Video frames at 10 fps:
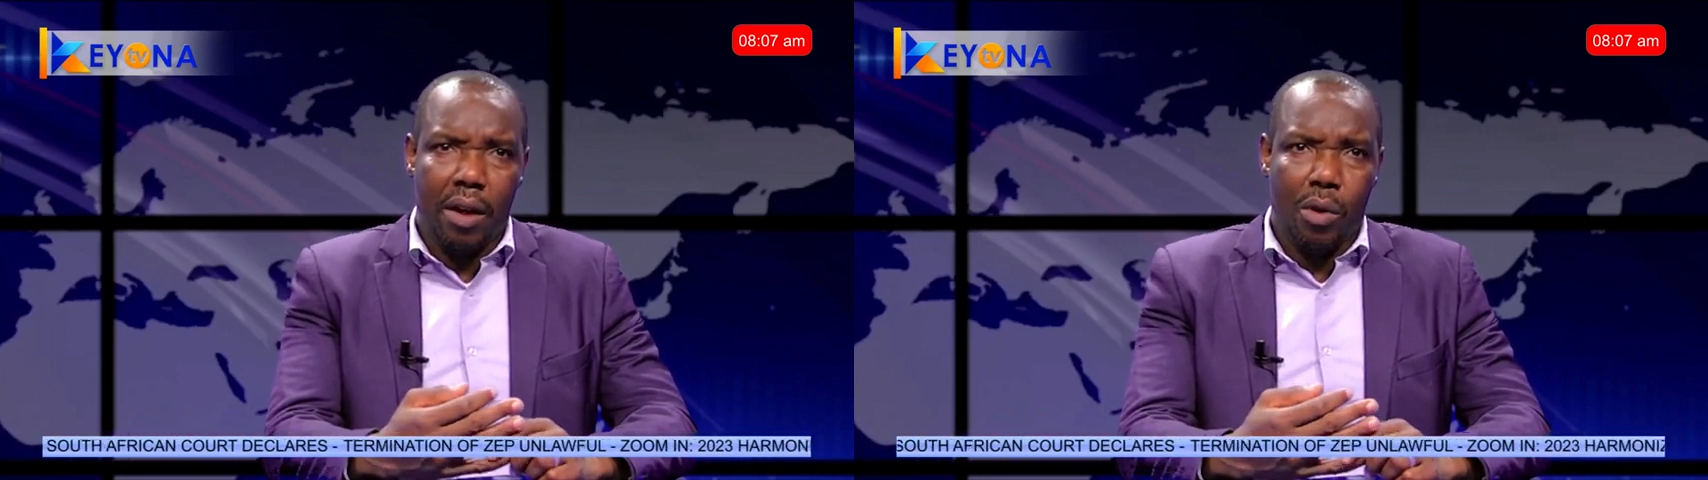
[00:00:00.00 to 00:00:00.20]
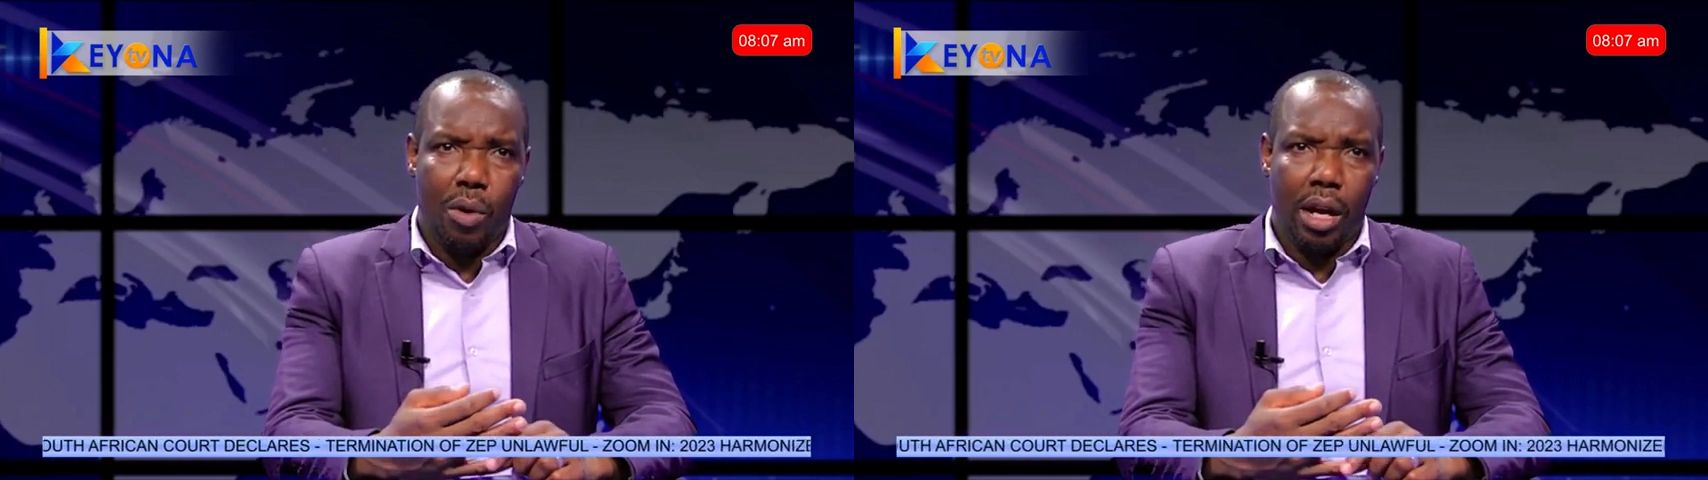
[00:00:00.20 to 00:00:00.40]

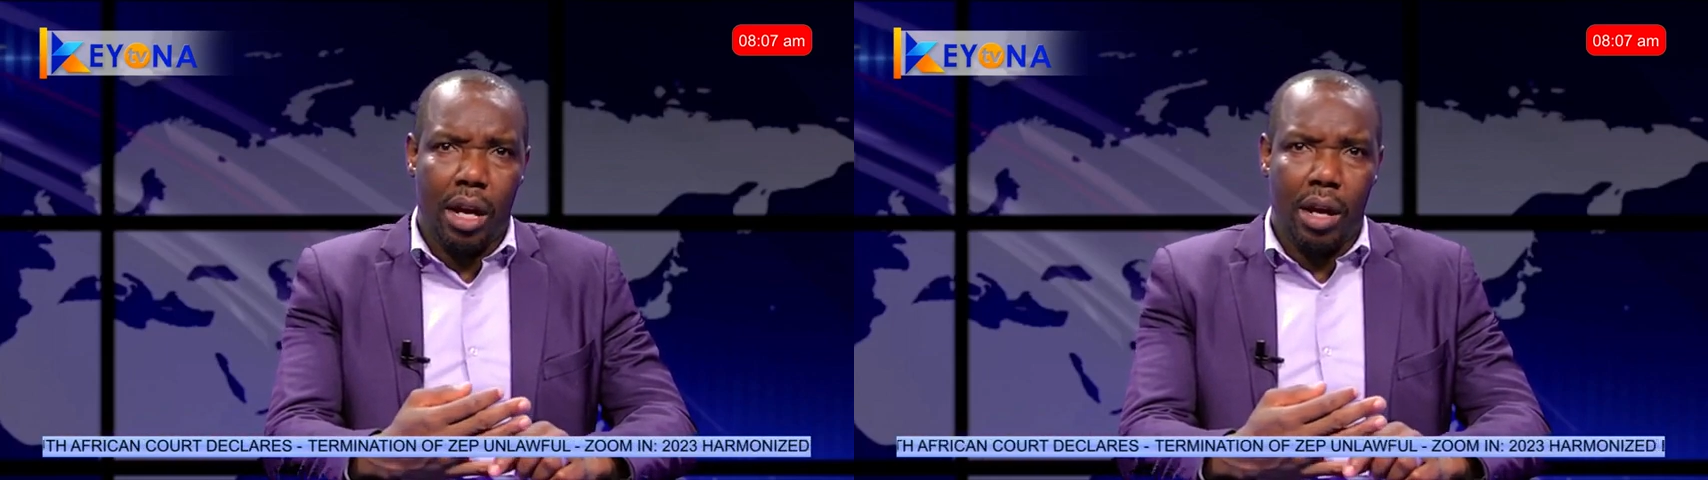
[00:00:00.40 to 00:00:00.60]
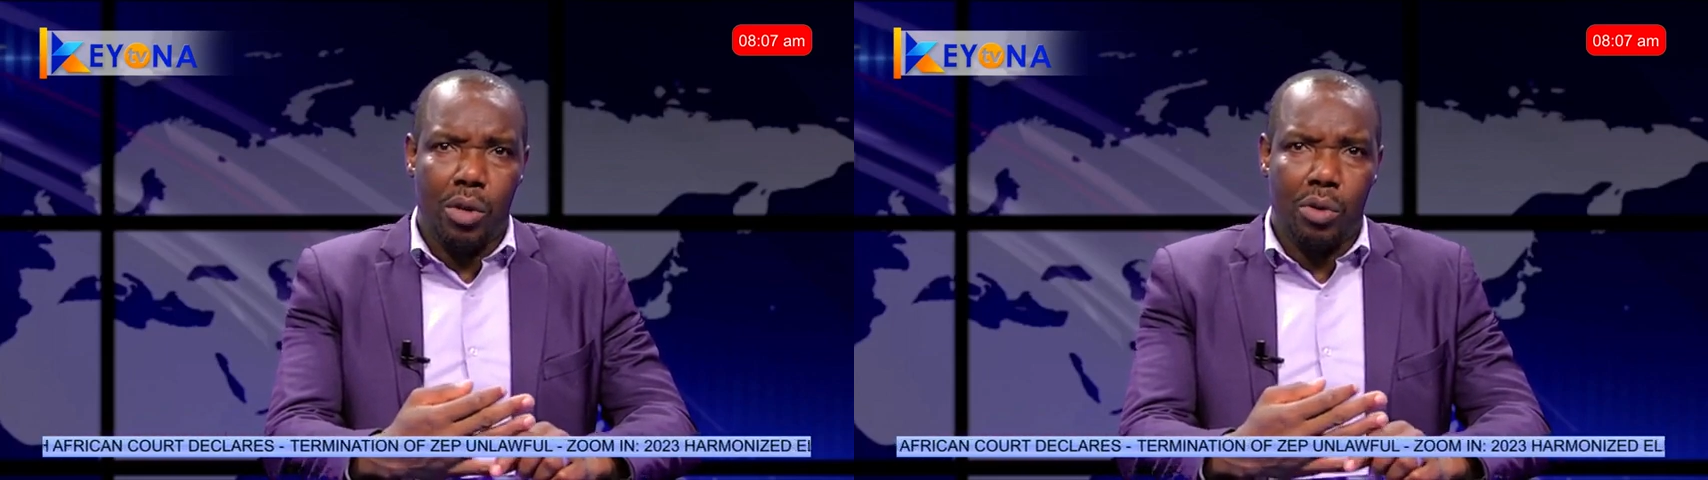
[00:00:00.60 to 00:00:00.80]

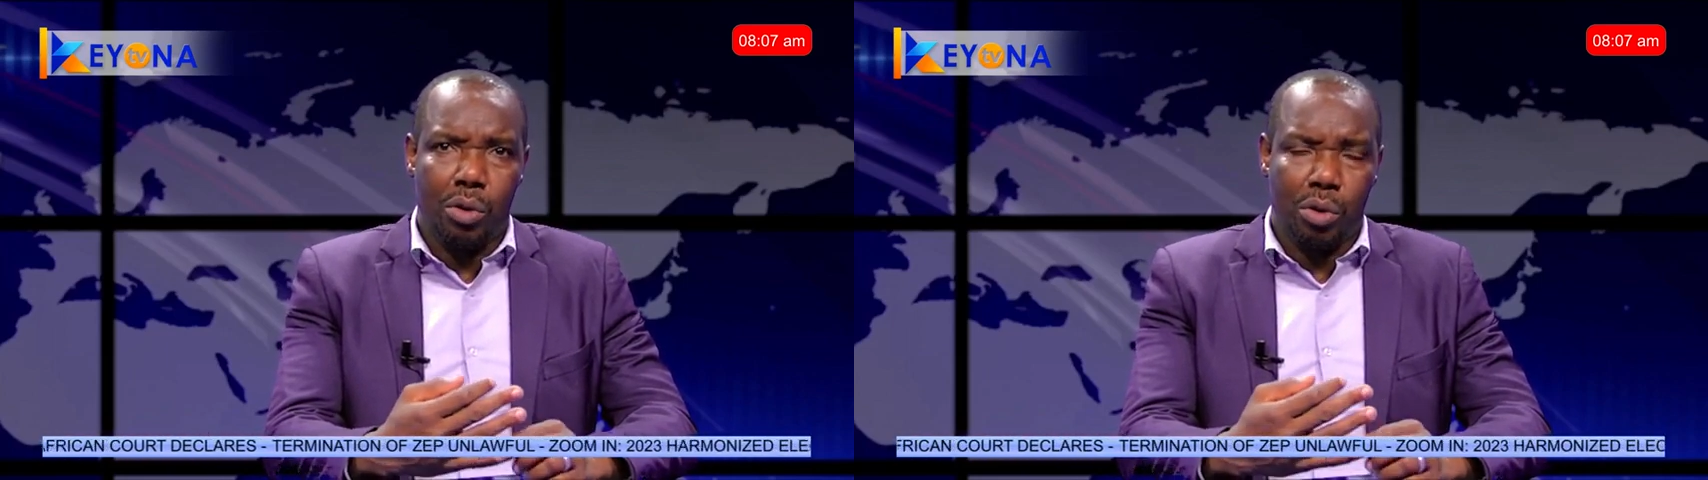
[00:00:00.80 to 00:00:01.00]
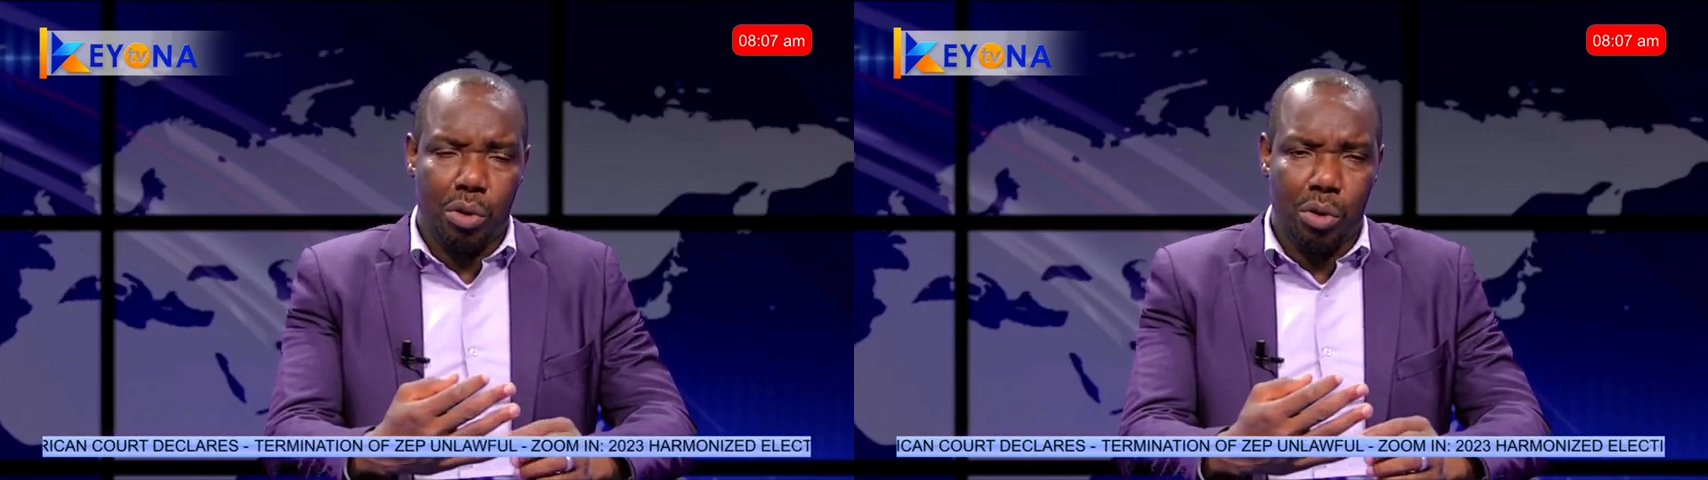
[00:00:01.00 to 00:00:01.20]
where
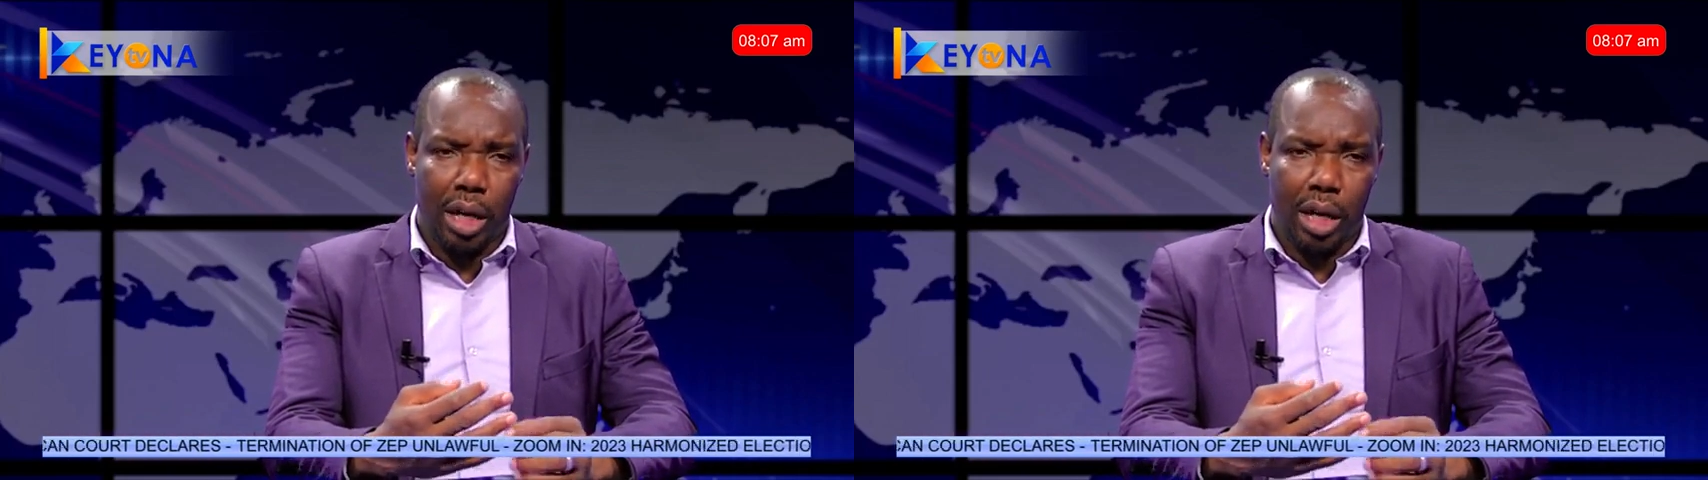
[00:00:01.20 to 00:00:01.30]
you do